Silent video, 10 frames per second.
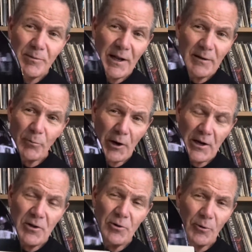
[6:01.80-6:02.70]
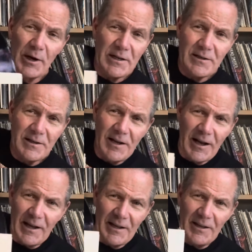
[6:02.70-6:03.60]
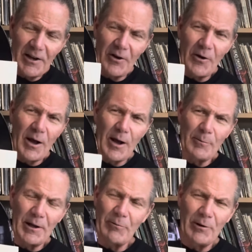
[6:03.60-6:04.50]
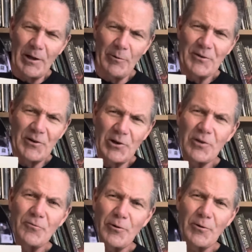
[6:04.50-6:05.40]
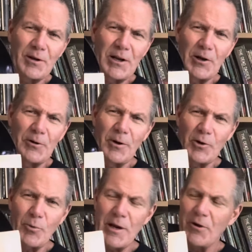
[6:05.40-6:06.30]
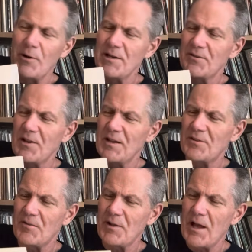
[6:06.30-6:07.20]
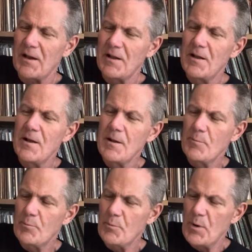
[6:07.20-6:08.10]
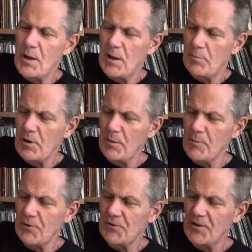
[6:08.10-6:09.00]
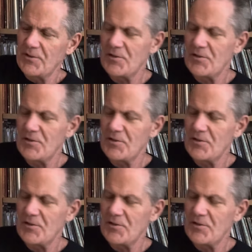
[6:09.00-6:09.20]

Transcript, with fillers: like brand new, right? I, you know, I, am like, well, I wasn't looking for, you know, a Queen Greatest Hits. I've got uh, probably most of this